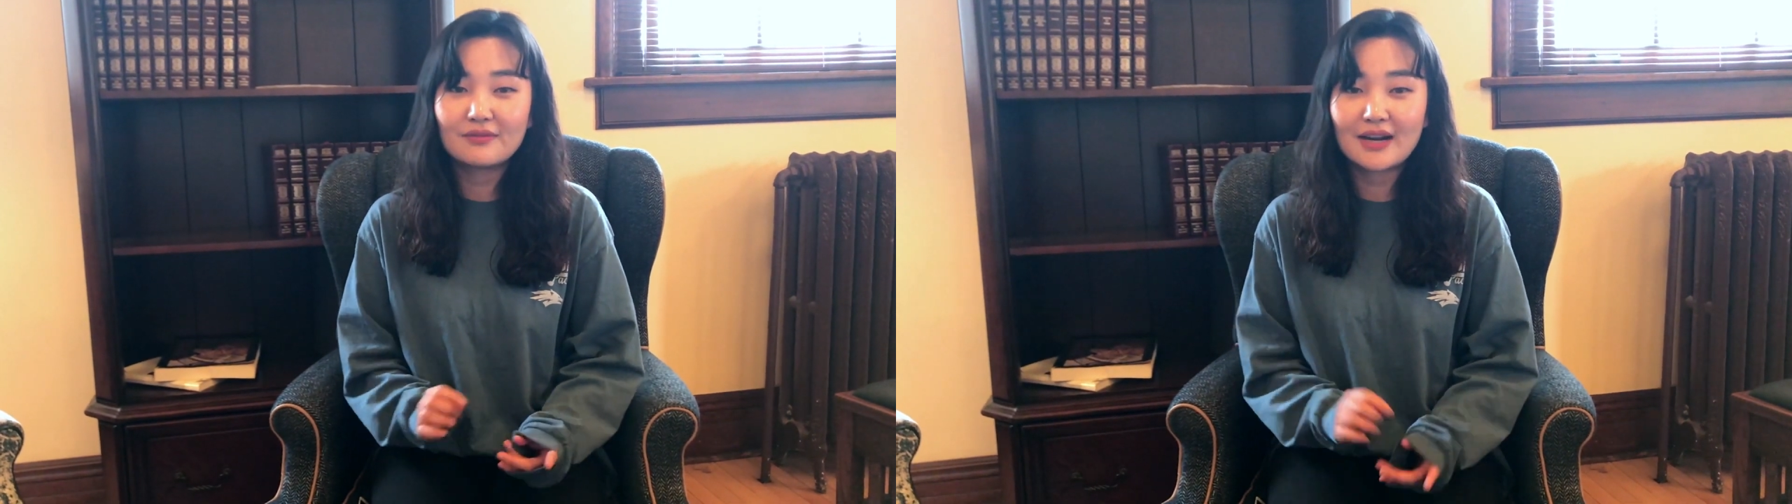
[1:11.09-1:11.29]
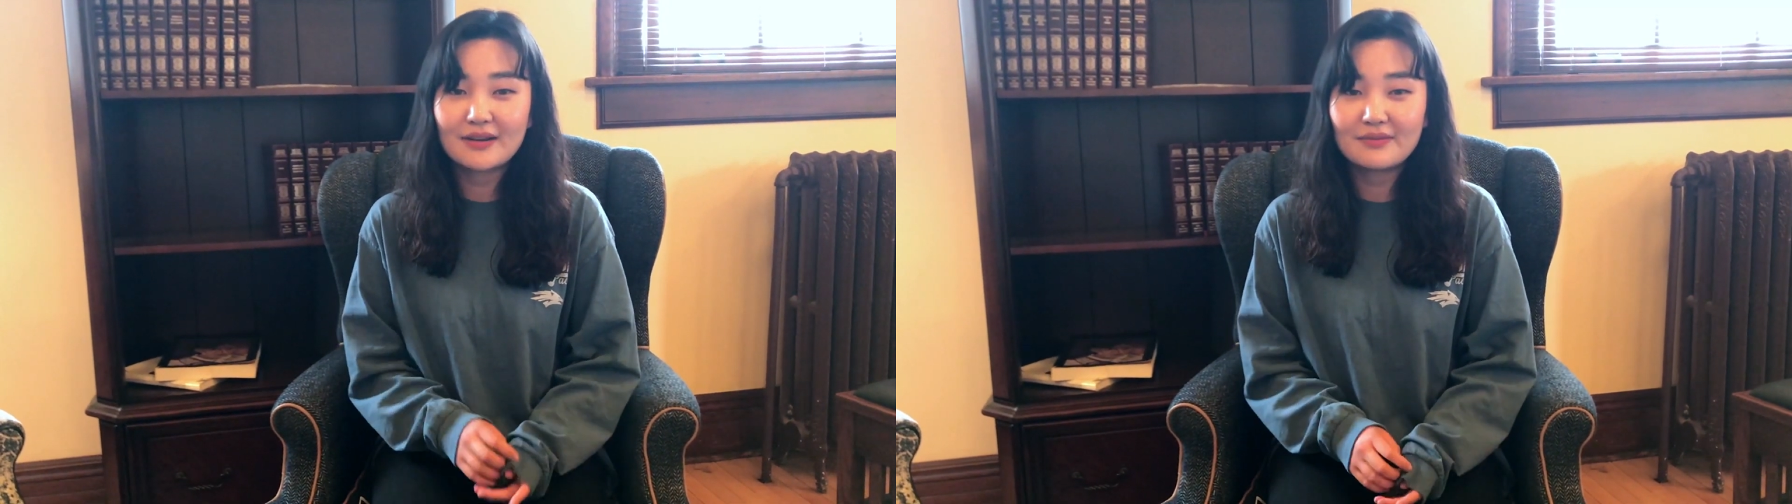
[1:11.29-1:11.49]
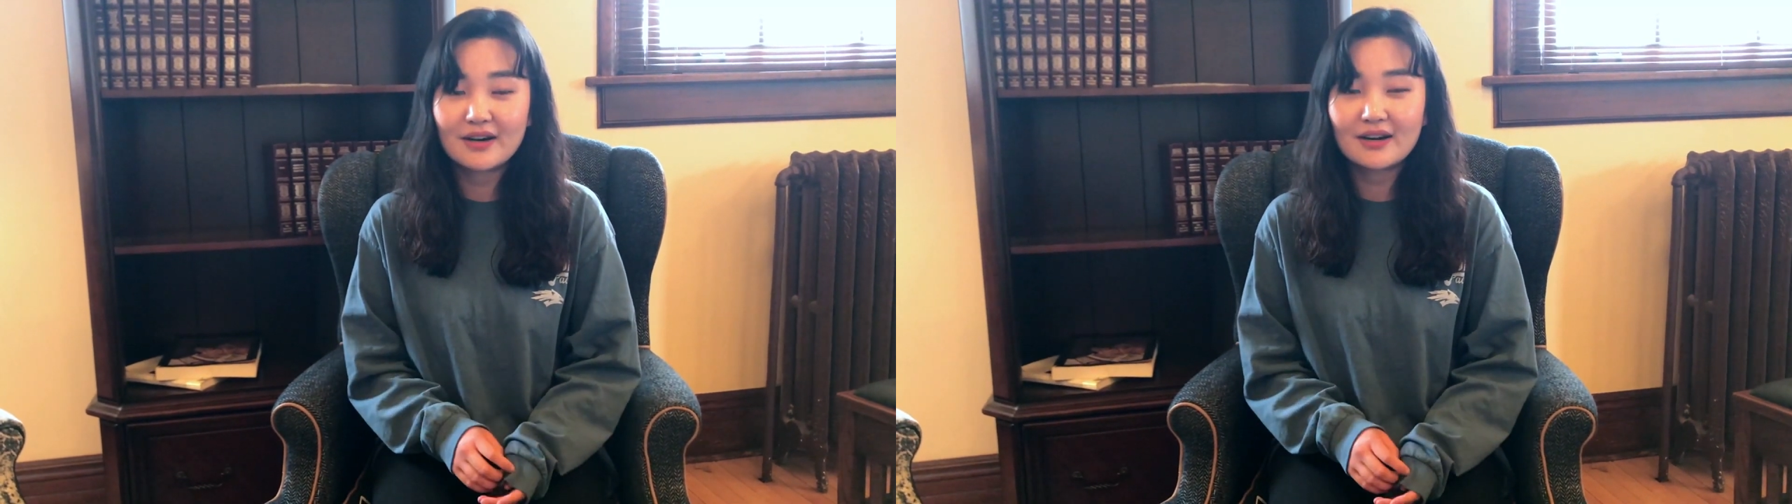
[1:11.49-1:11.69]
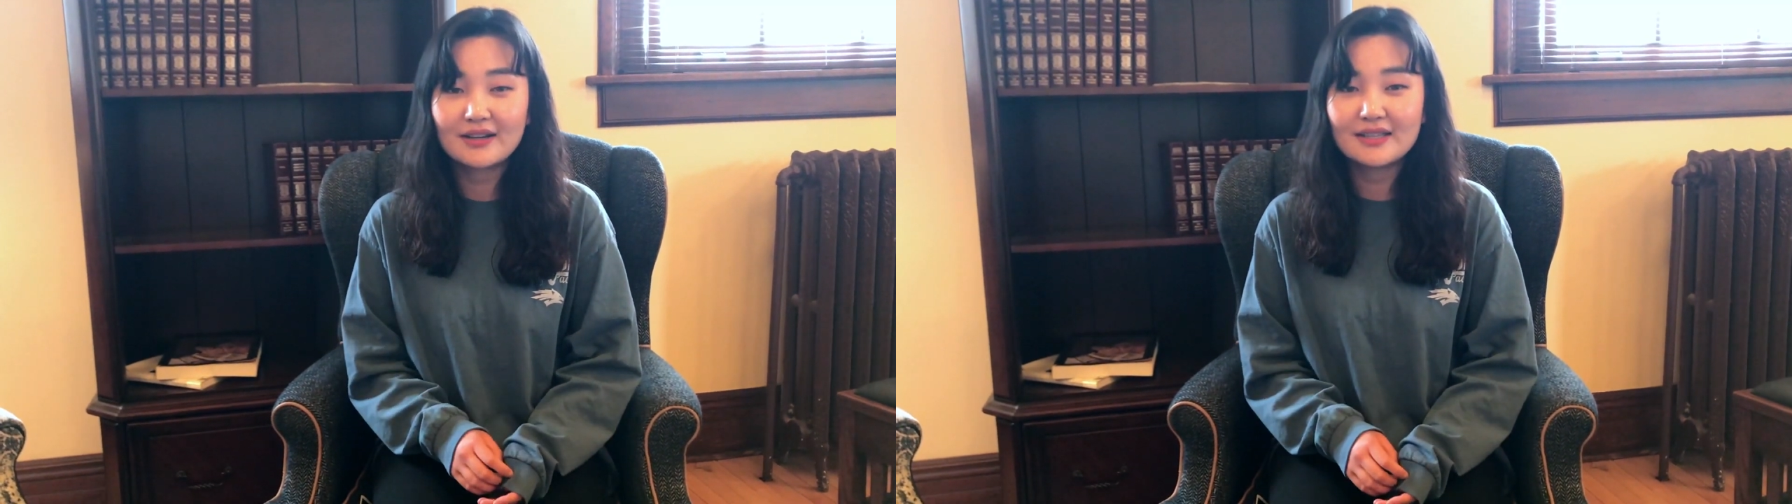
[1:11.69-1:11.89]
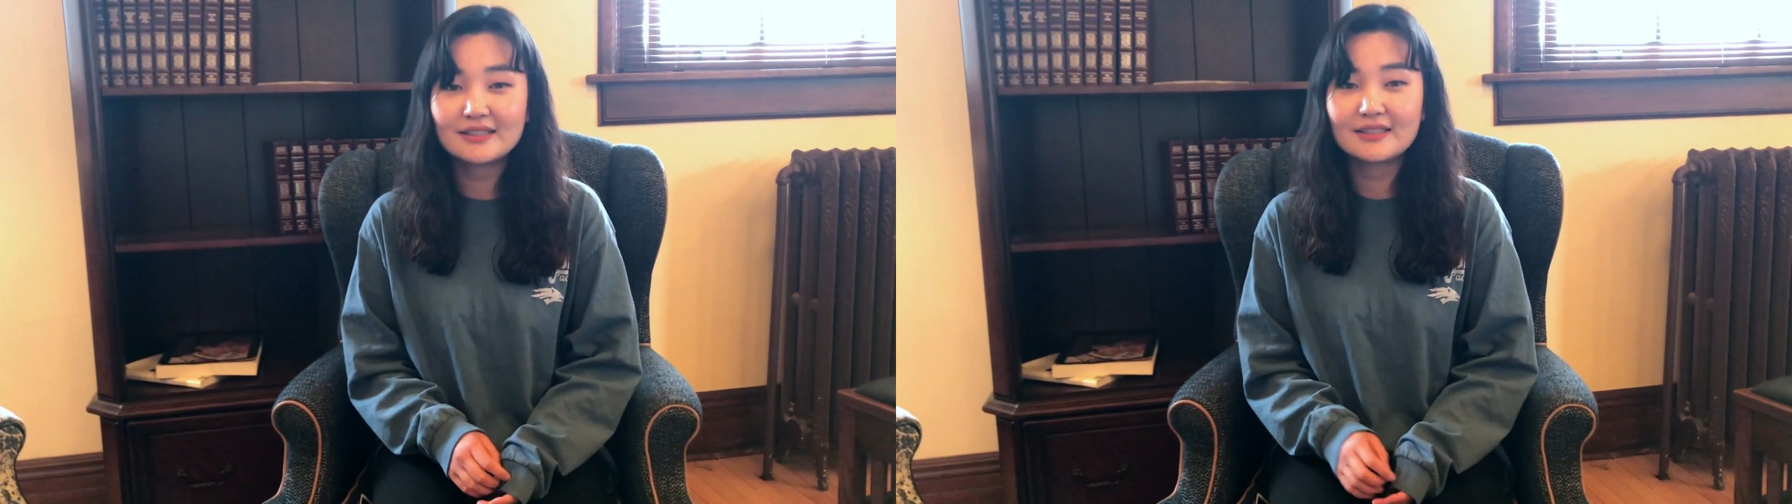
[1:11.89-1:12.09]

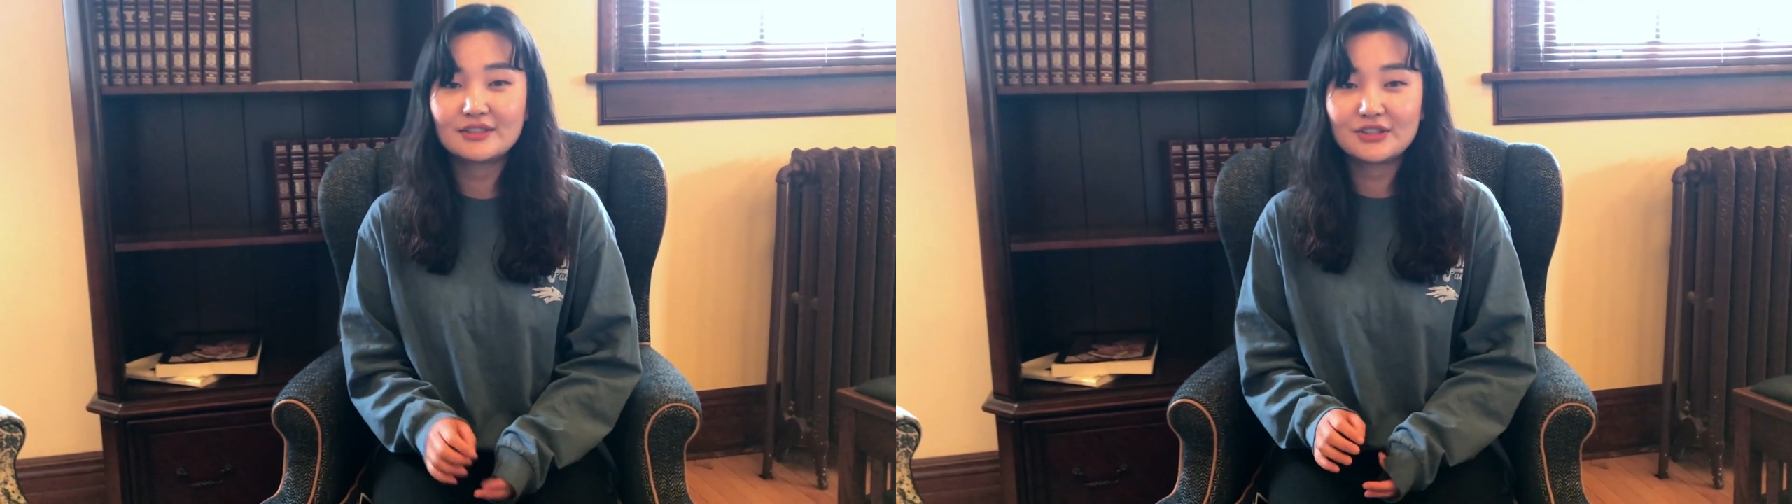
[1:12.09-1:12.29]
libraries,